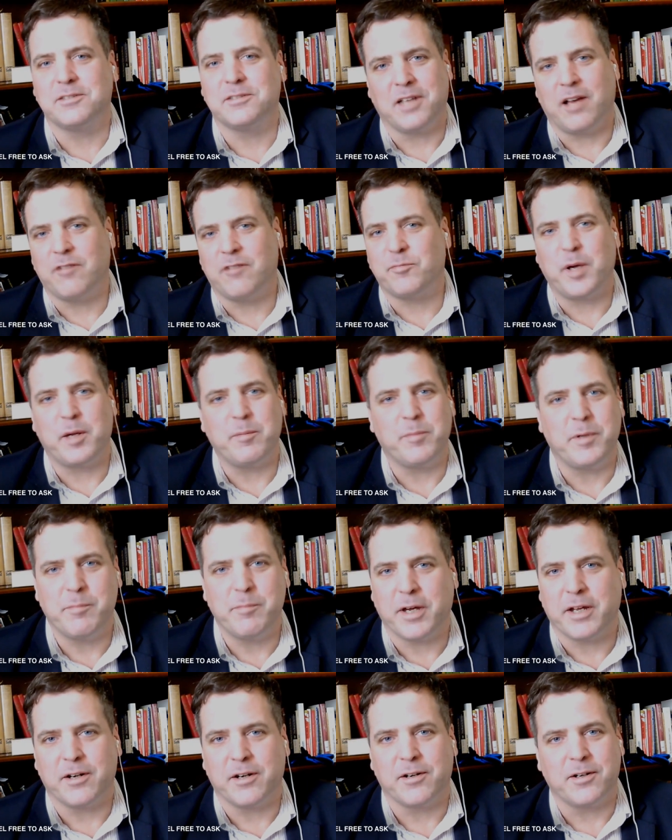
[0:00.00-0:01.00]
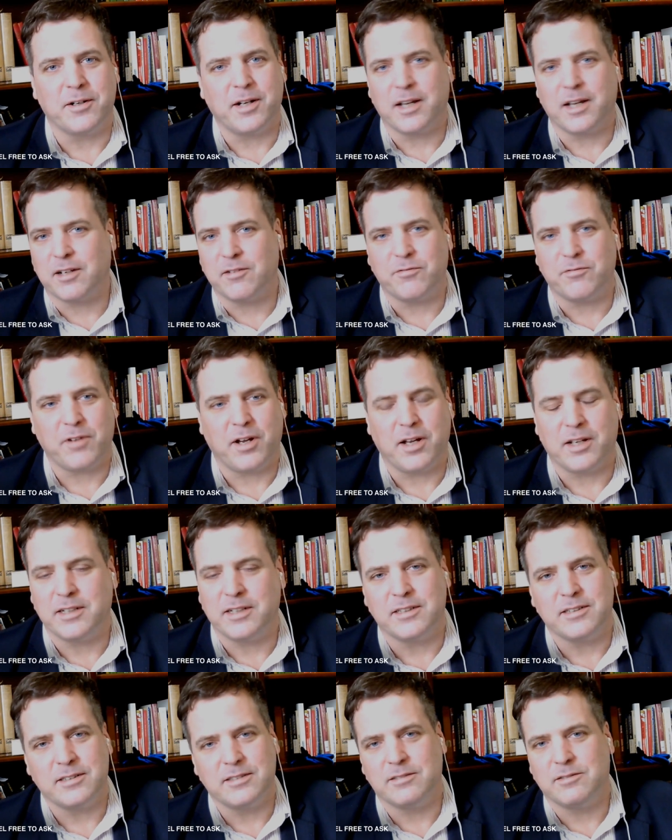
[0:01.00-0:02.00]
life might be better, and I can
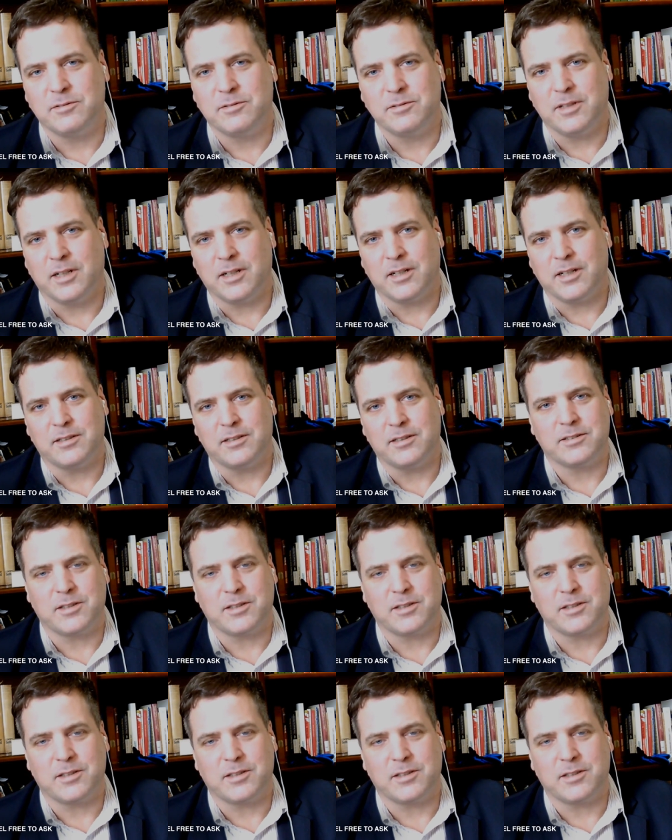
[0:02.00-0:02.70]
find uh,